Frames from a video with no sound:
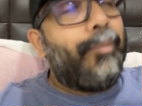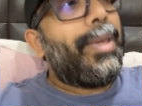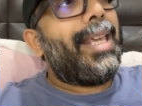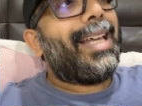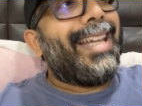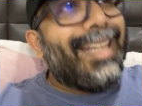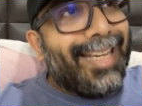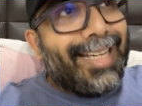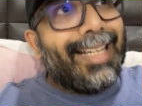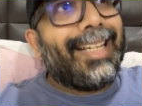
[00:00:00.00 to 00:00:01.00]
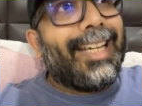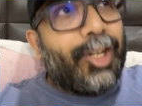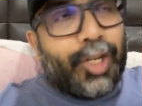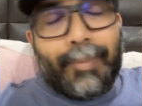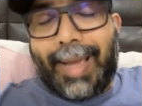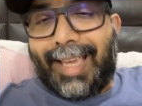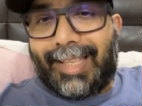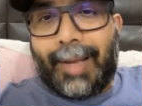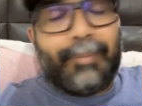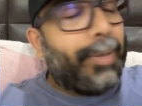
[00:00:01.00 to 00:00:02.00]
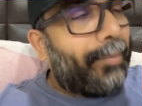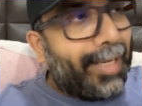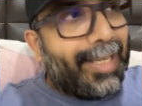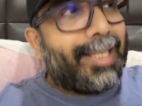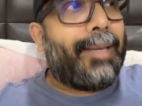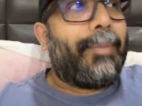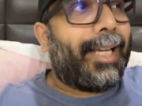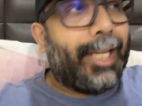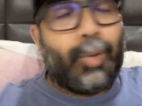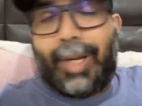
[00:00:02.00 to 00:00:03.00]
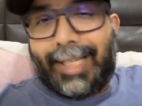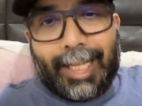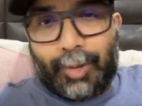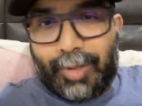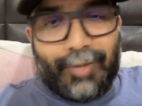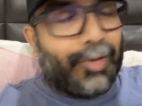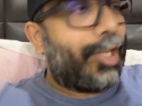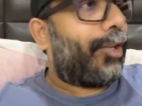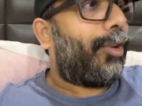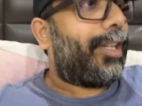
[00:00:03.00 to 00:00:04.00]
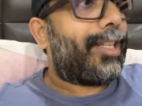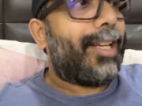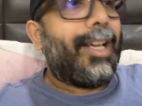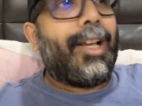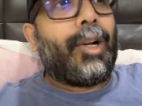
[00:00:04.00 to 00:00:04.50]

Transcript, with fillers: Be a leader, leadership by example. Monkey see, monkey do like Dato Sri Vijay taught us.